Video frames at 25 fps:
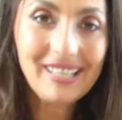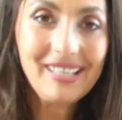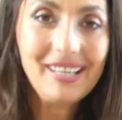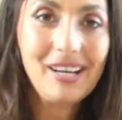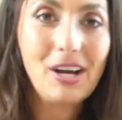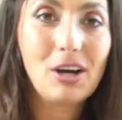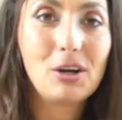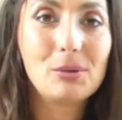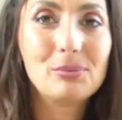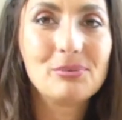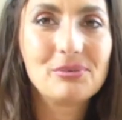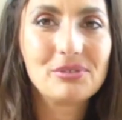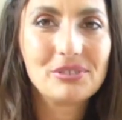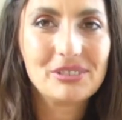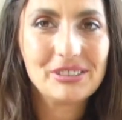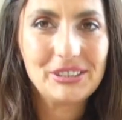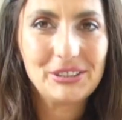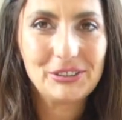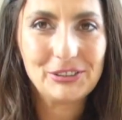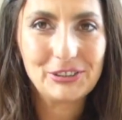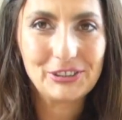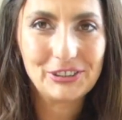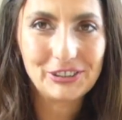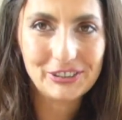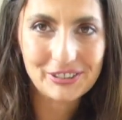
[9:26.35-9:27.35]
Hopefully
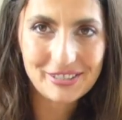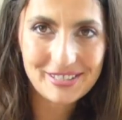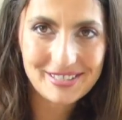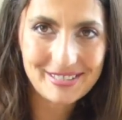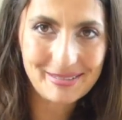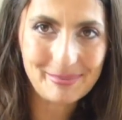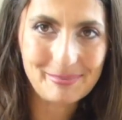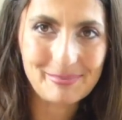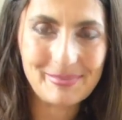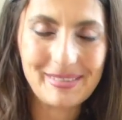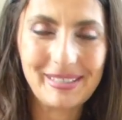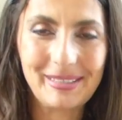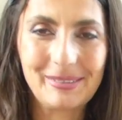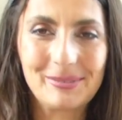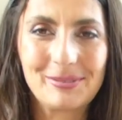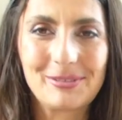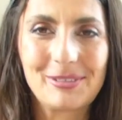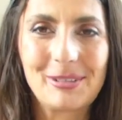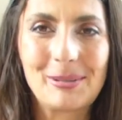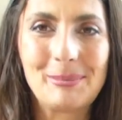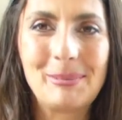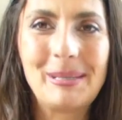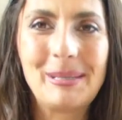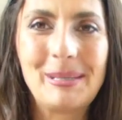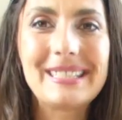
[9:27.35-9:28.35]
you learned something
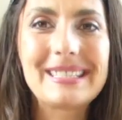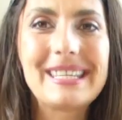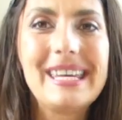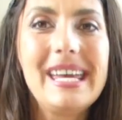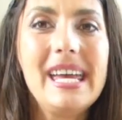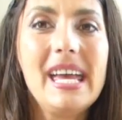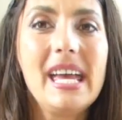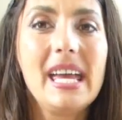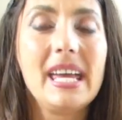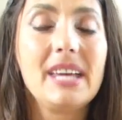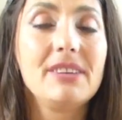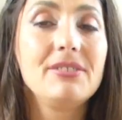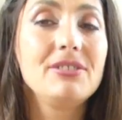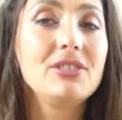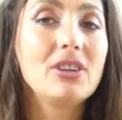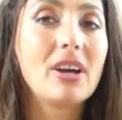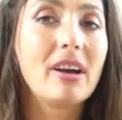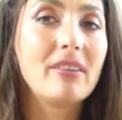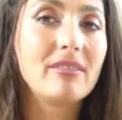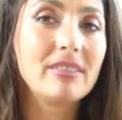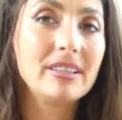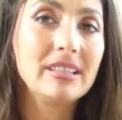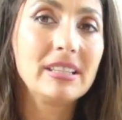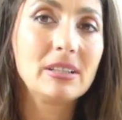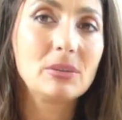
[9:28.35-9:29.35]
from it. If you
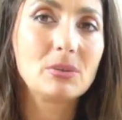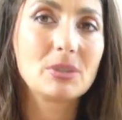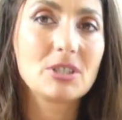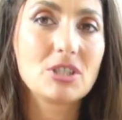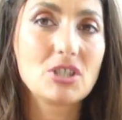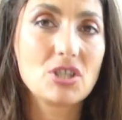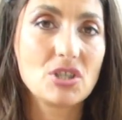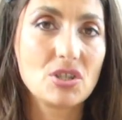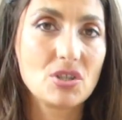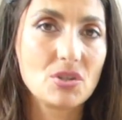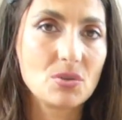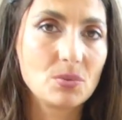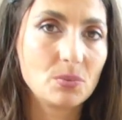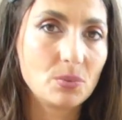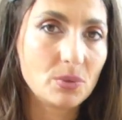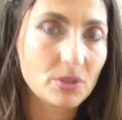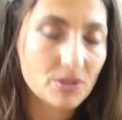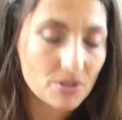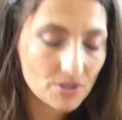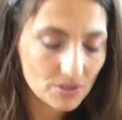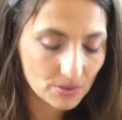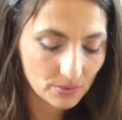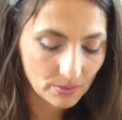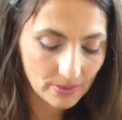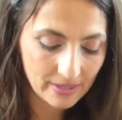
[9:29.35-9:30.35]
have any questions
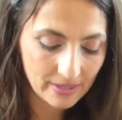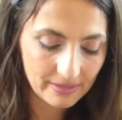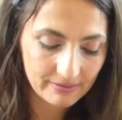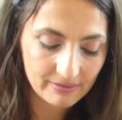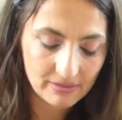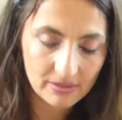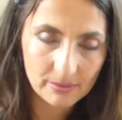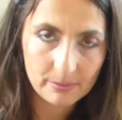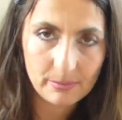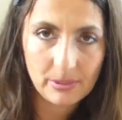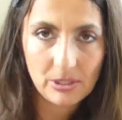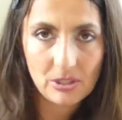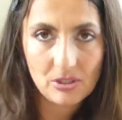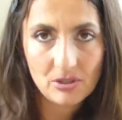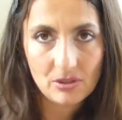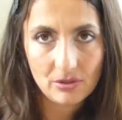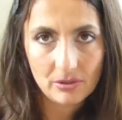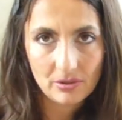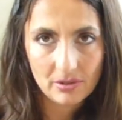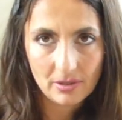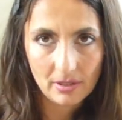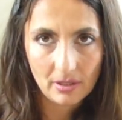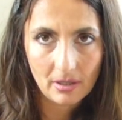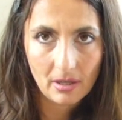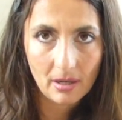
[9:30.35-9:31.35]
whatsoever, be sure
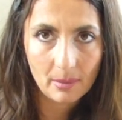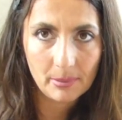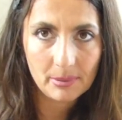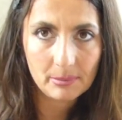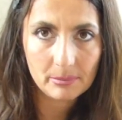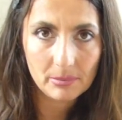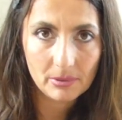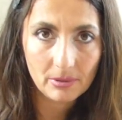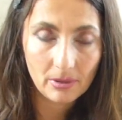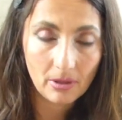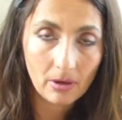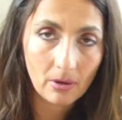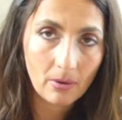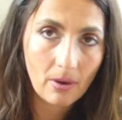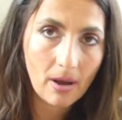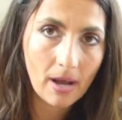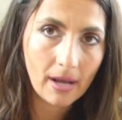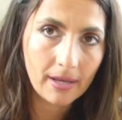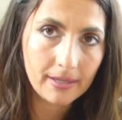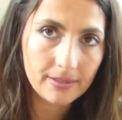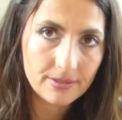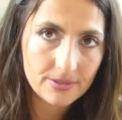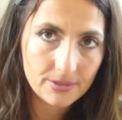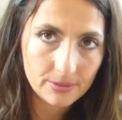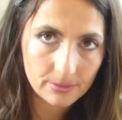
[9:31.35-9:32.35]
to comment below.
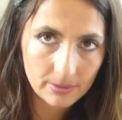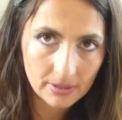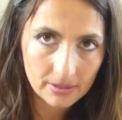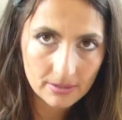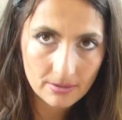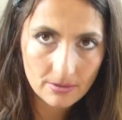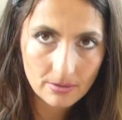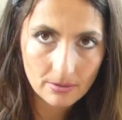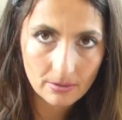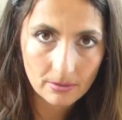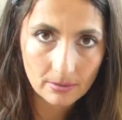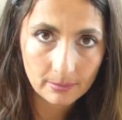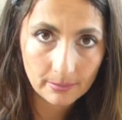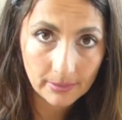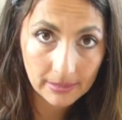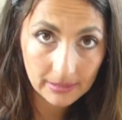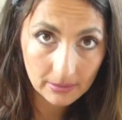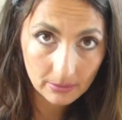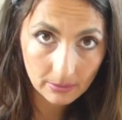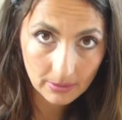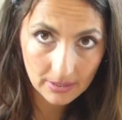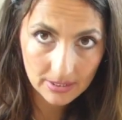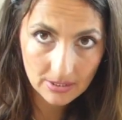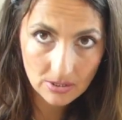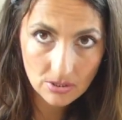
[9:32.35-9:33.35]
I do answer all my
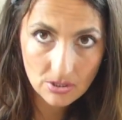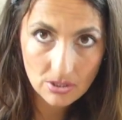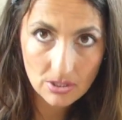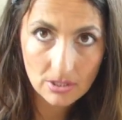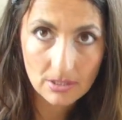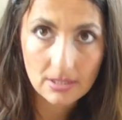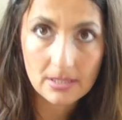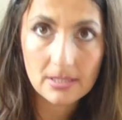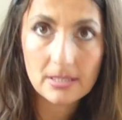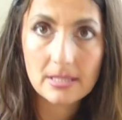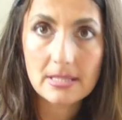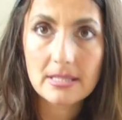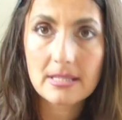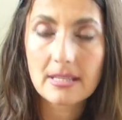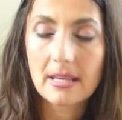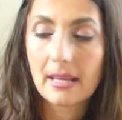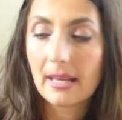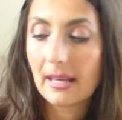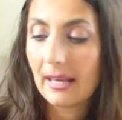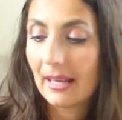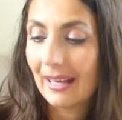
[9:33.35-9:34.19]
questions.